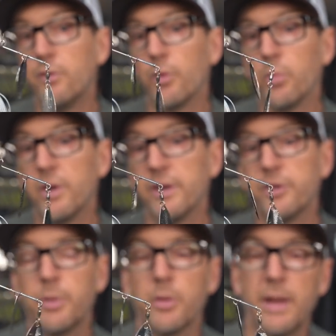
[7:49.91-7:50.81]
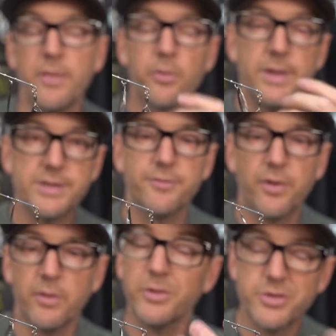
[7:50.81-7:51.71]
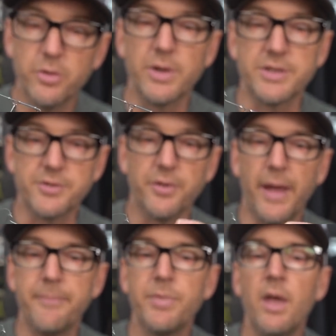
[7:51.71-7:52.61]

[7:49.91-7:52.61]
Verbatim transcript: for burning a spinnerbait. And the reason for, well, two reasons for that.